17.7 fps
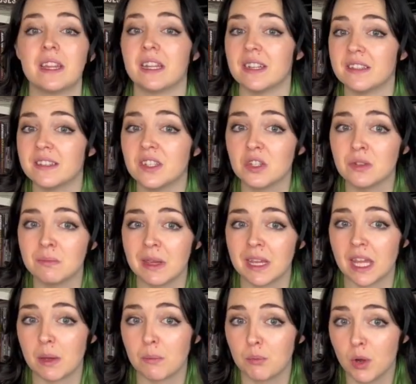
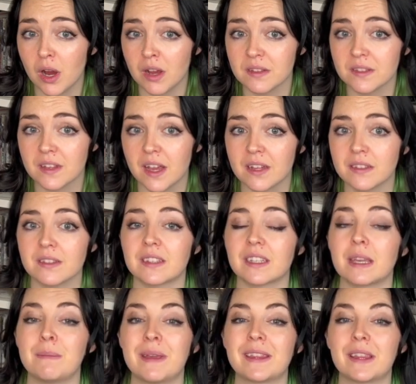decision-making process
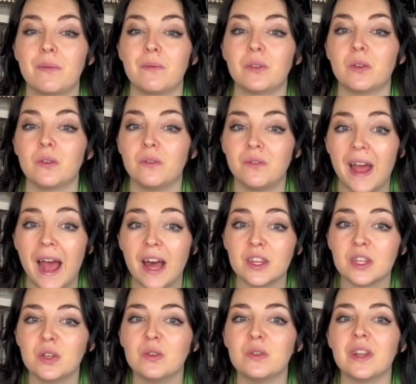can make them feel
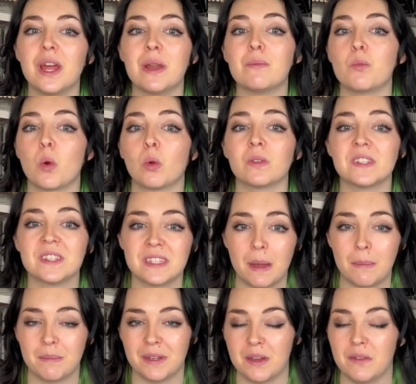valued and more
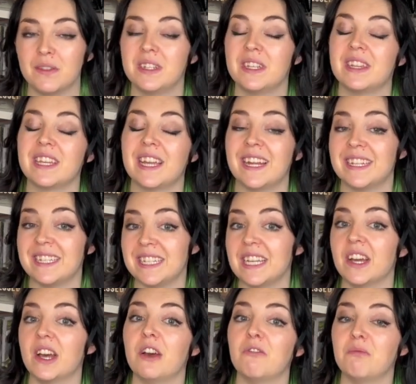receptive to the
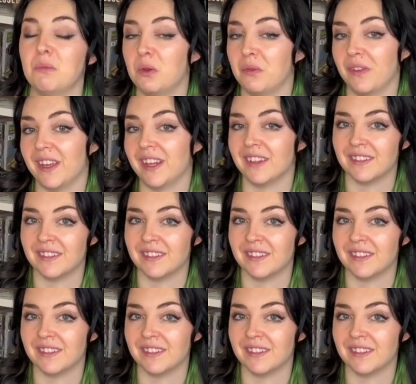idea of moving.